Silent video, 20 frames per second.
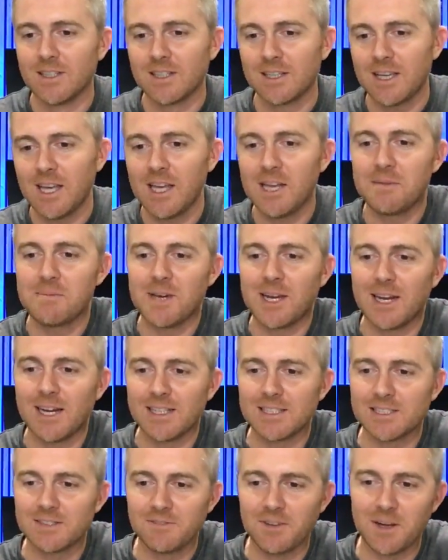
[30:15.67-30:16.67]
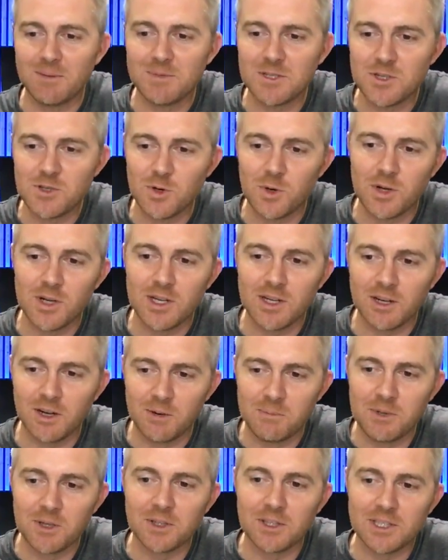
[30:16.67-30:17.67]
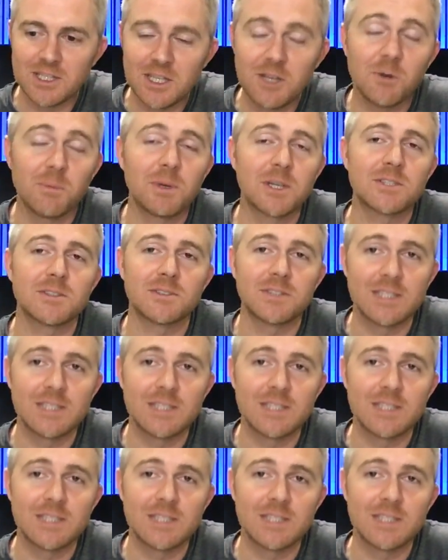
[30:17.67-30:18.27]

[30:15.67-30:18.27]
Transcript: Candyman asks if I'm enjoying or building neopixel.